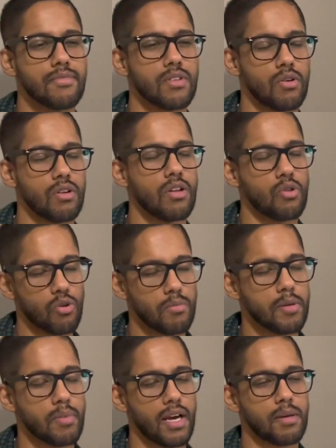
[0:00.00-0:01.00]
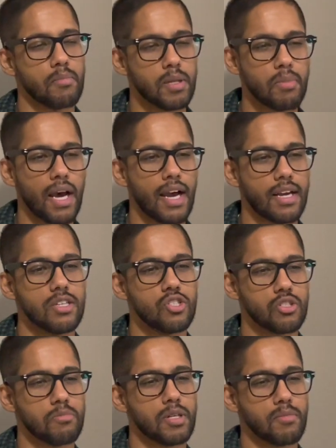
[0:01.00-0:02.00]
or not lower mid-back, mid-back and
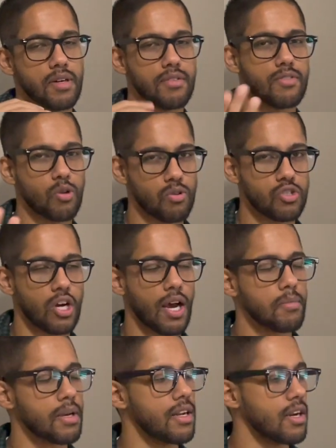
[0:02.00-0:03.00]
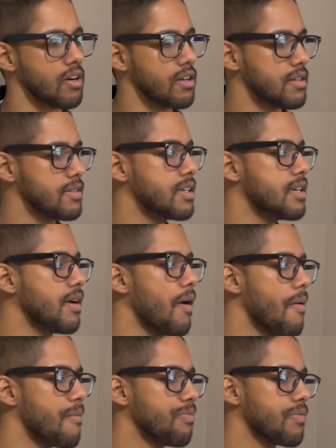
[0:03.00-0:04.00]
just a bit above lower trap kind of area.
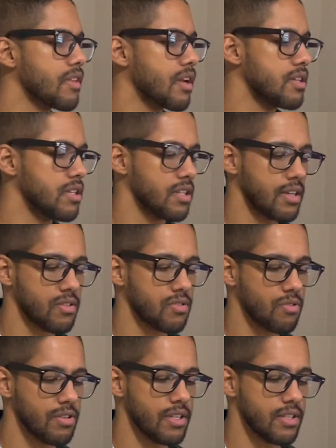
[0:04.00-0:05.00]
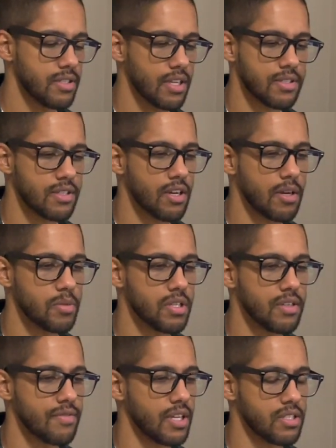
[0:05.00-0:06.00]
I did like 3 sets there, I
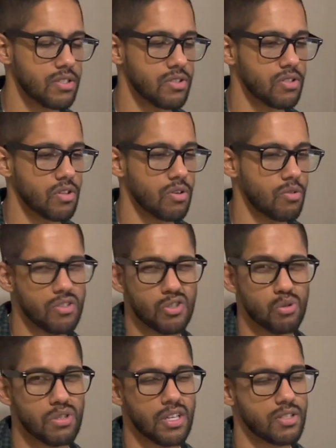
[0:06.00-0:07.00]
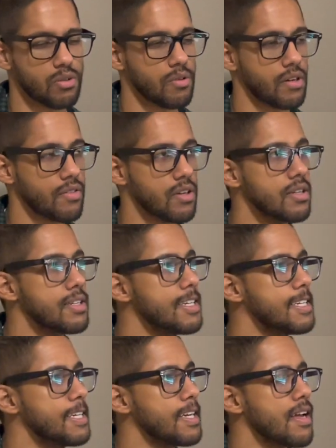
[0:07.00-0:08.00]
believe, nice and slow, or 2 sets or whatever.
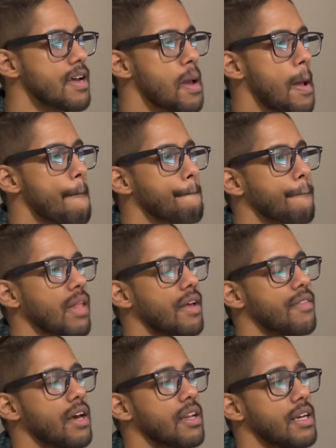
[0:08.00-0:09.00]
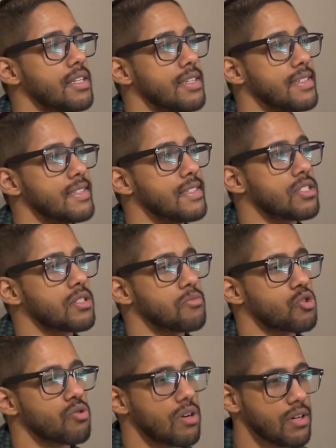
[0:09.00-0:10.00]
And then I did some
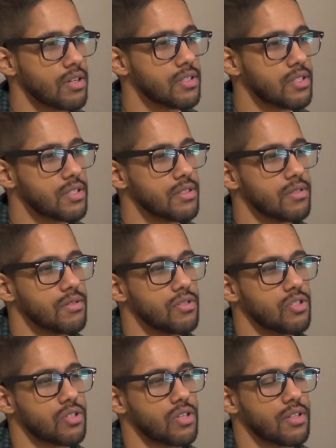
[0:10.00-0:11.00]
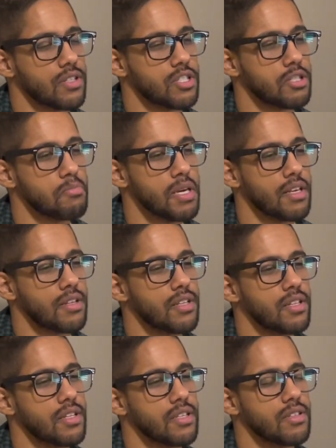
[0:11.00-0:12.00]
shrugs just on the Smith,
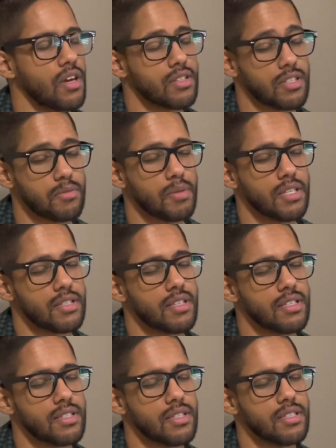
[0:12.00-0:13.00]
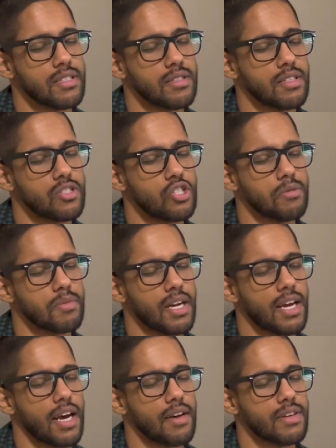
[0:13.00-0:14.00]
not the Smith. This gym that I
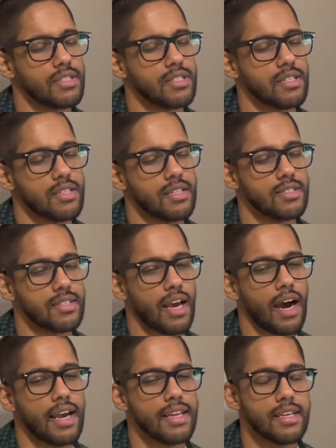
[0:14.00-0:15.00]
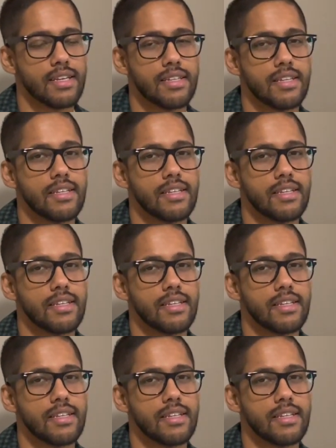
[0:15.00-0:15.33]
have has like these guided